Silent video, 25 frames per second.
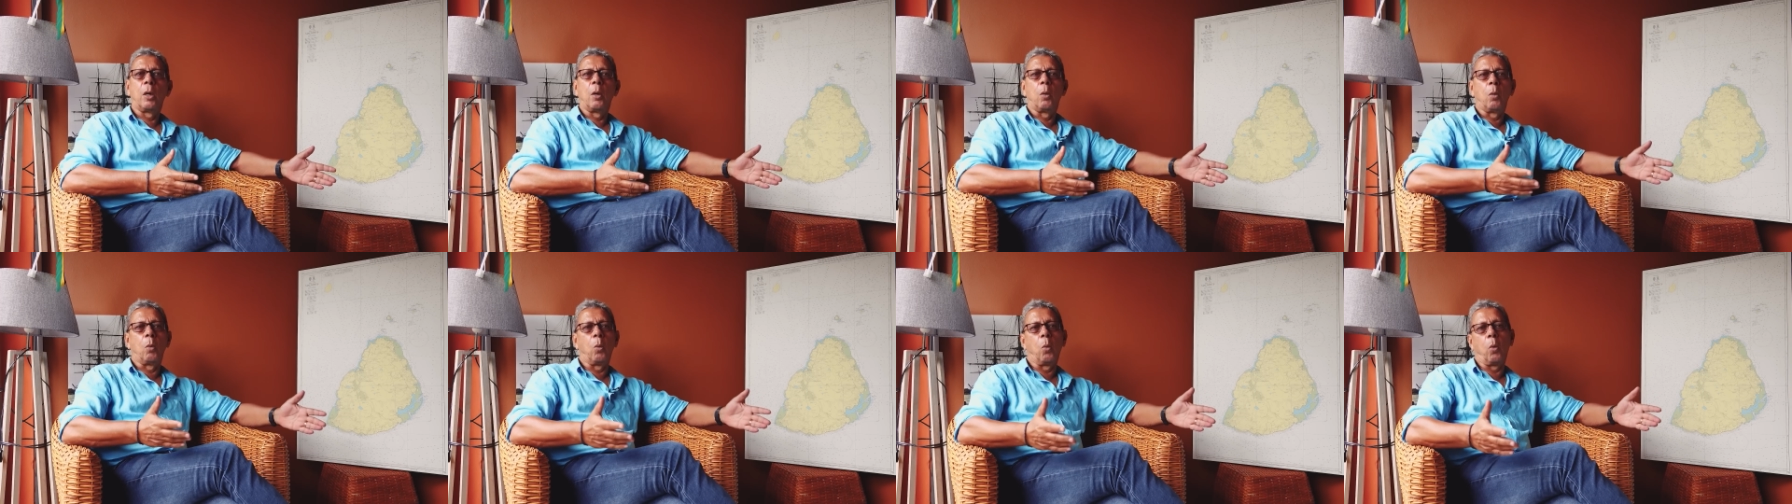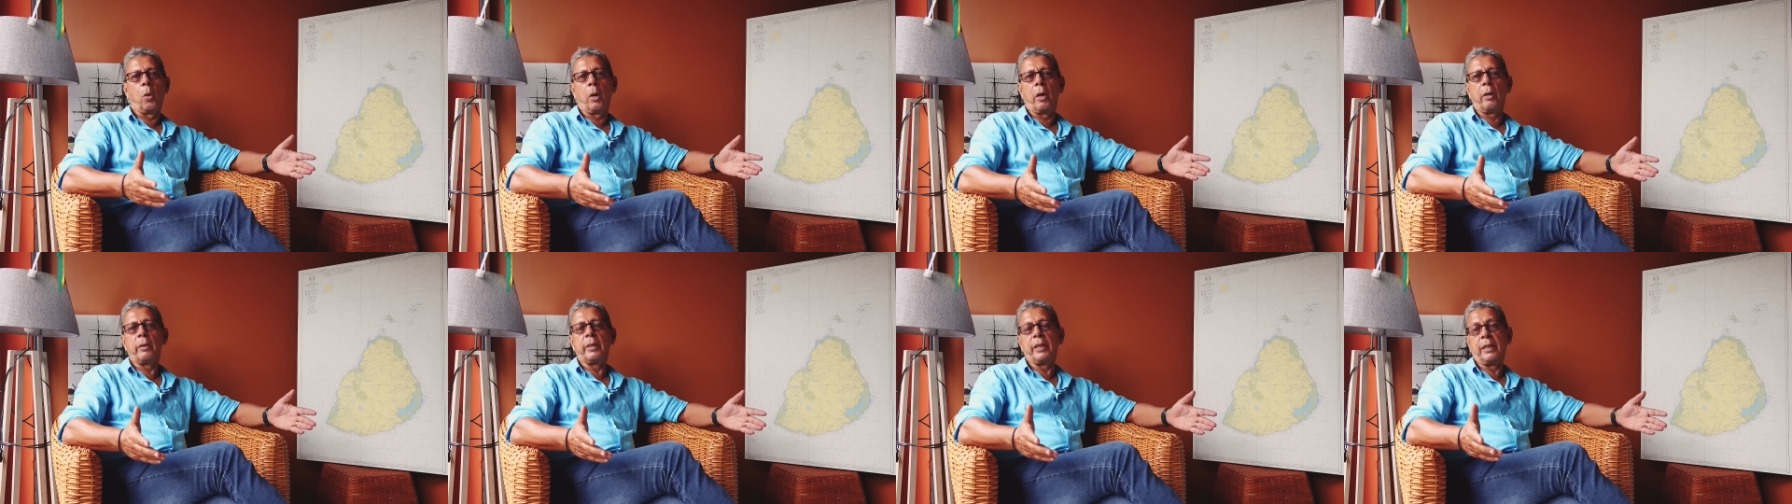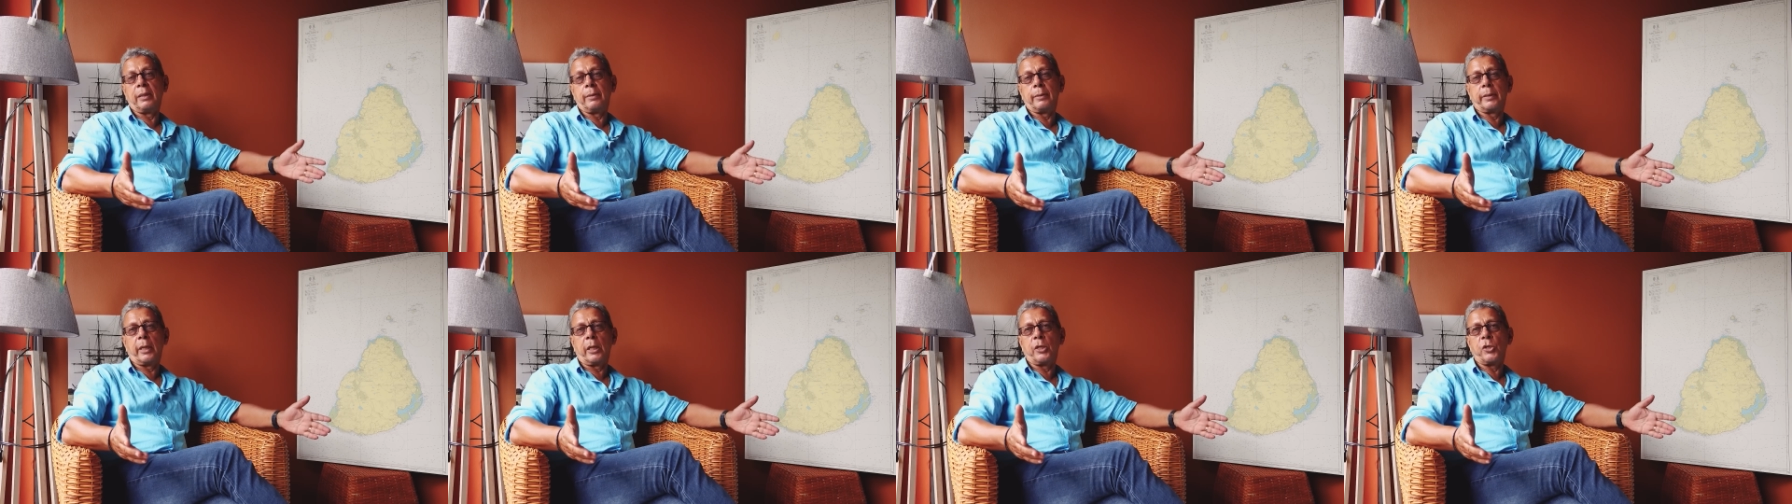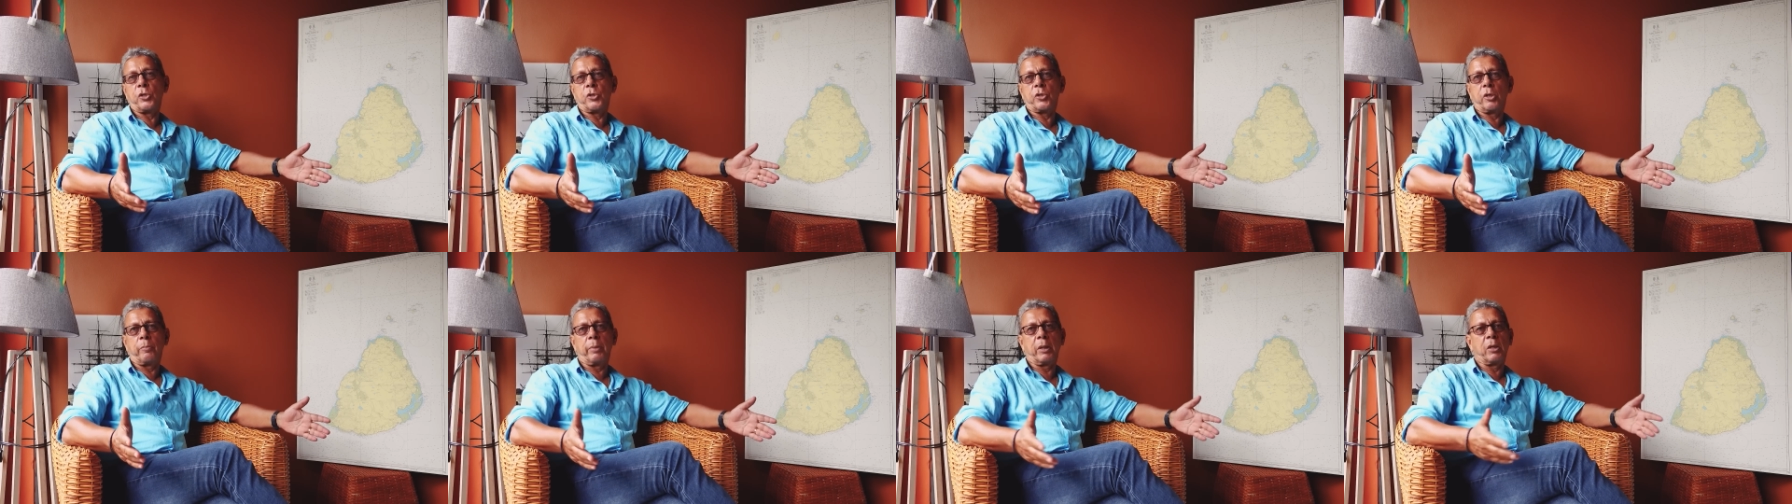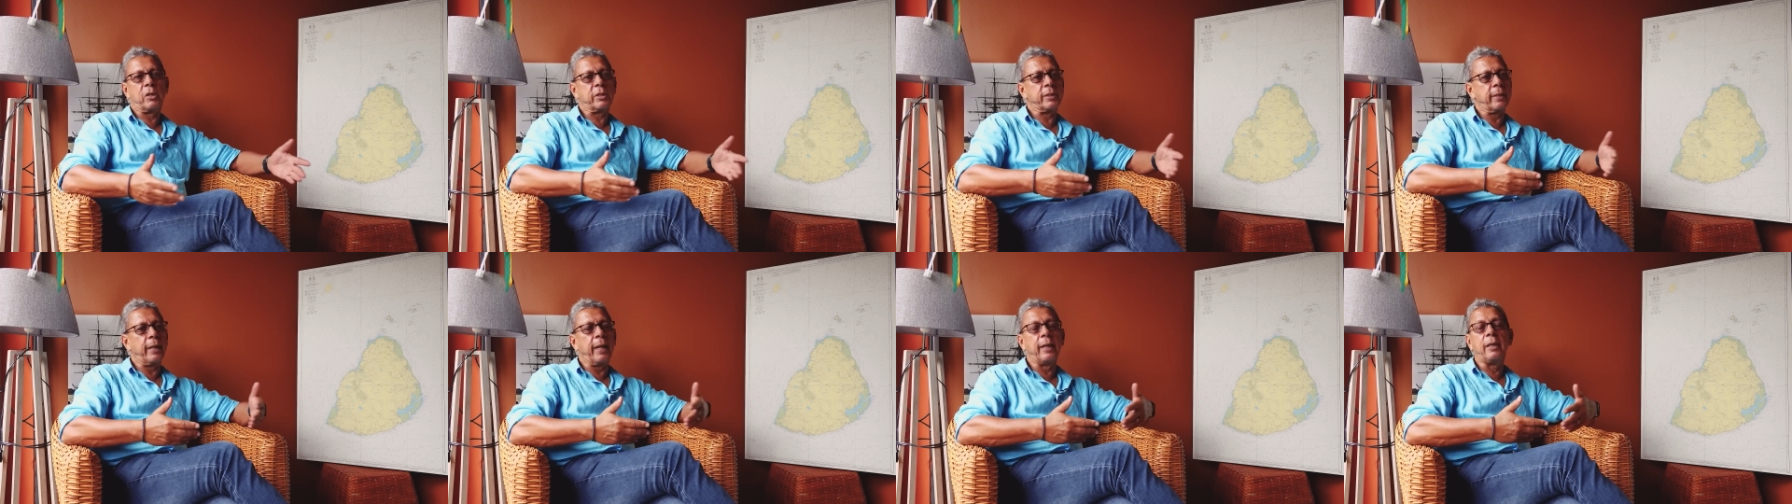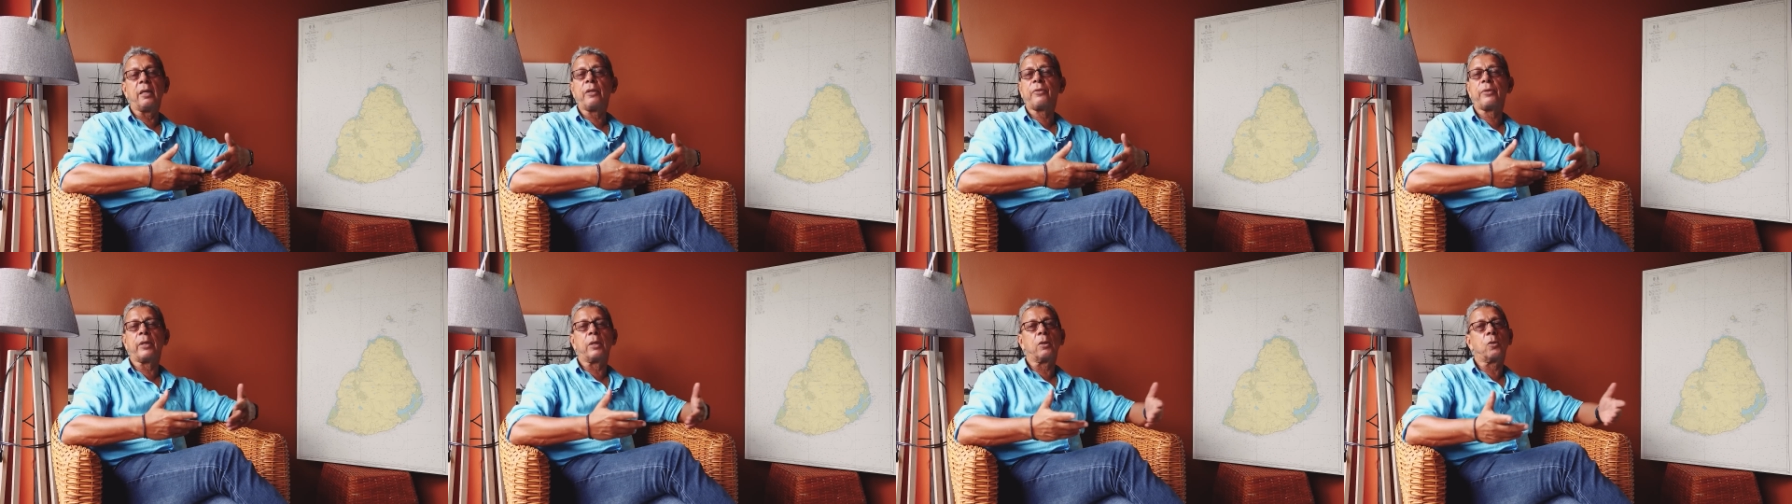were in danger because
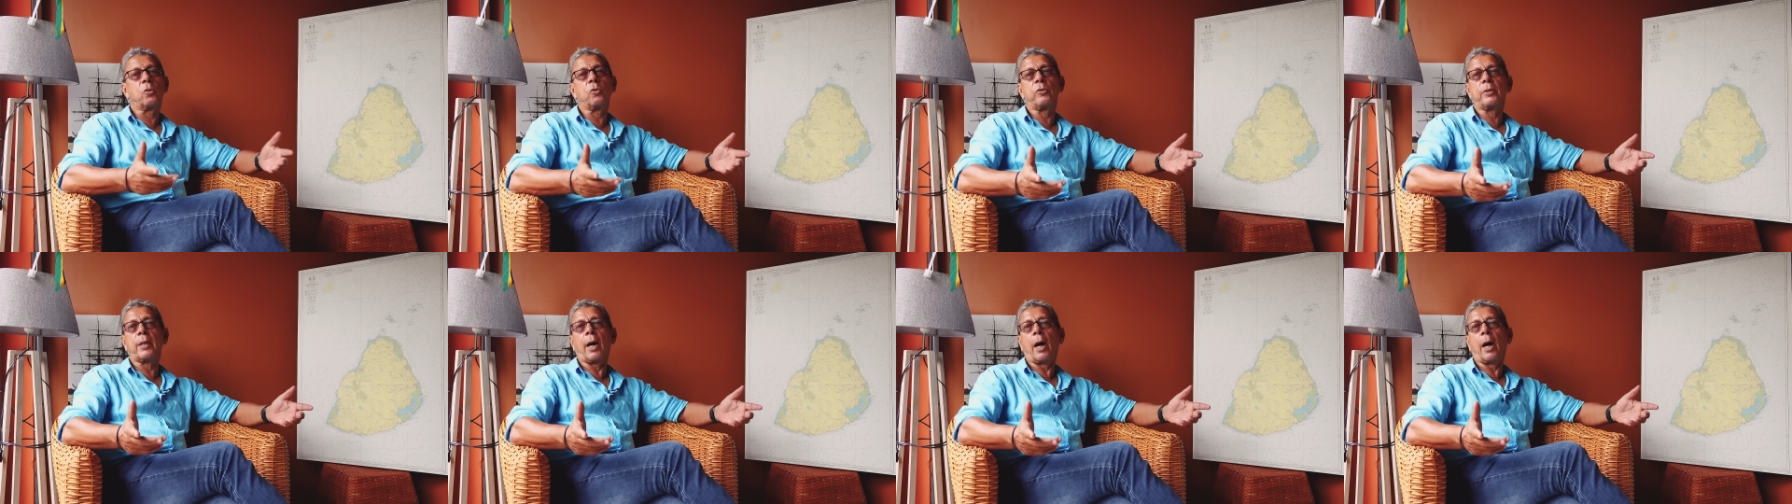anything could